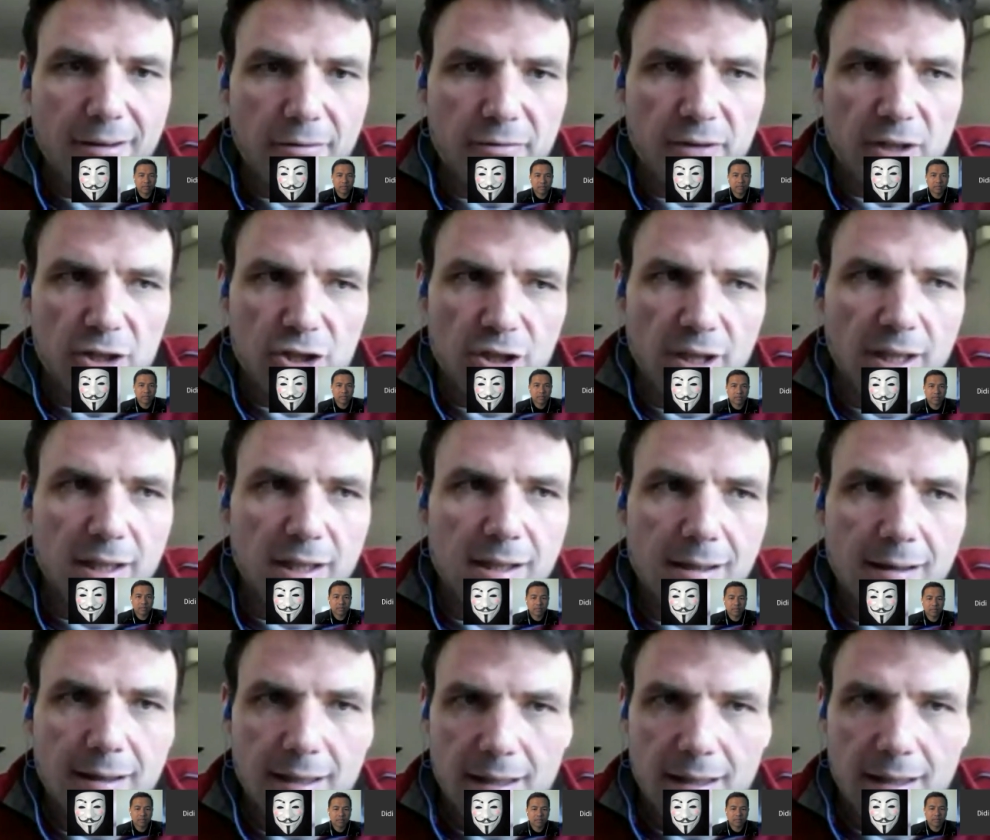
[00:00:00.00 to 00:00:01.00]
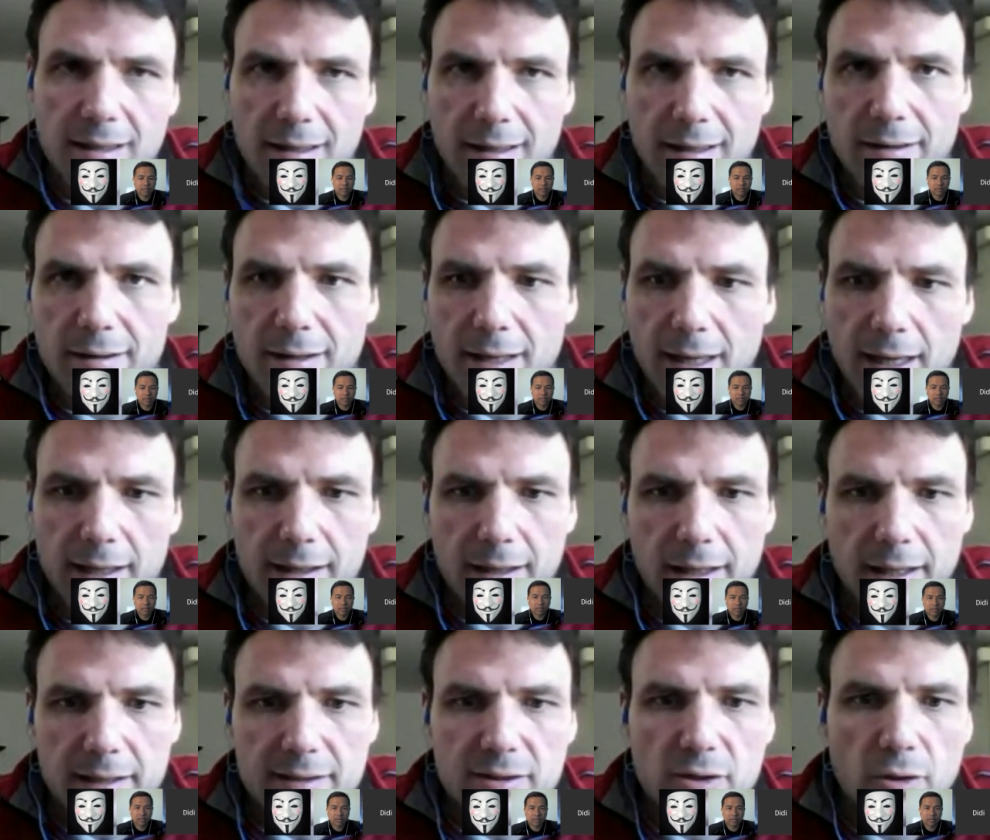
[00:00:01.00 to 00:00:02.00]
functionality in the
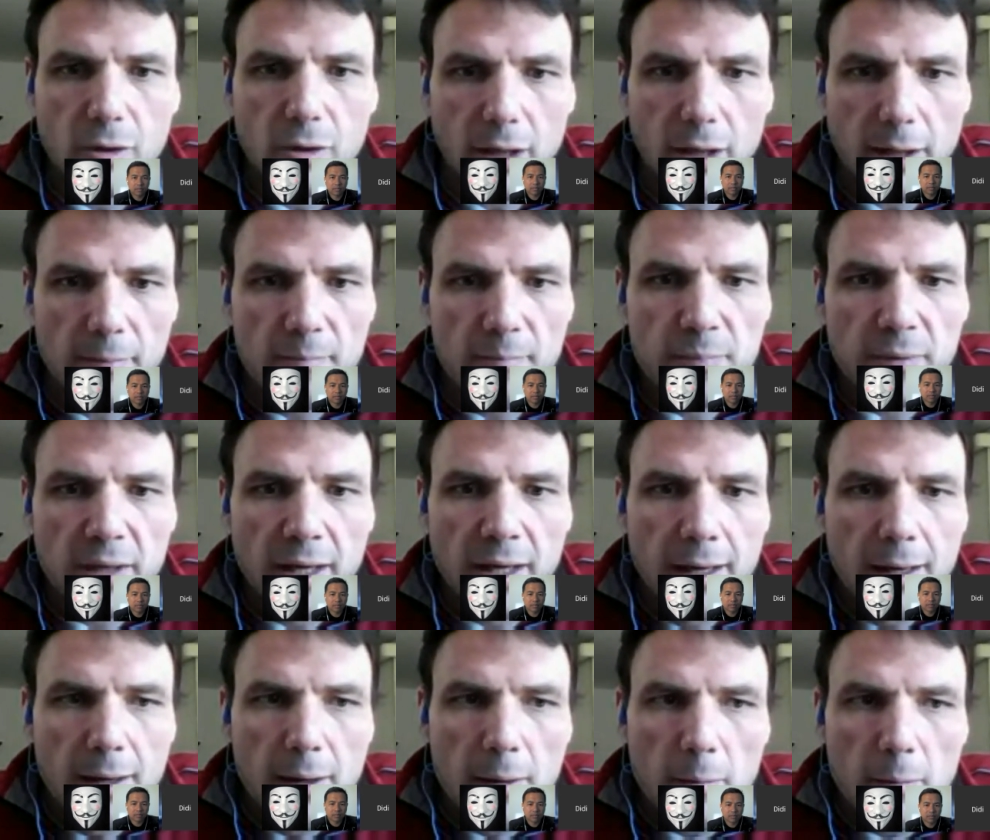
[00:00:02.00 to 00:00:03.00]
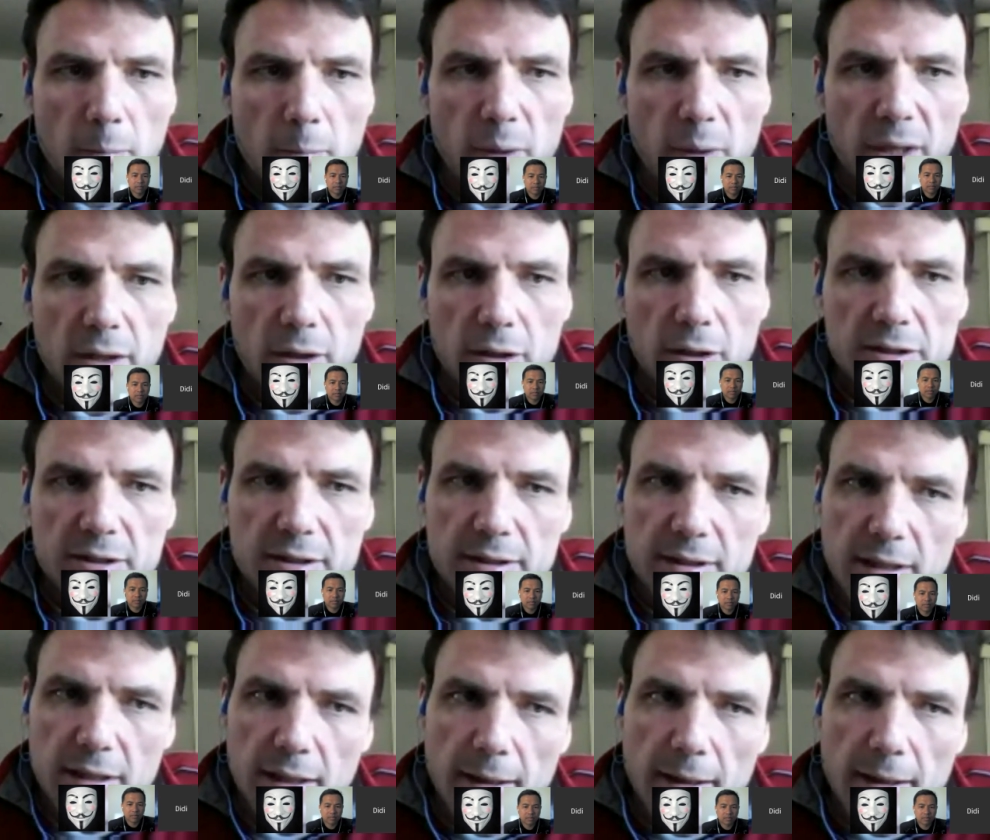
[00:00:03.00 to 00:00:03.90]
NRS core. Because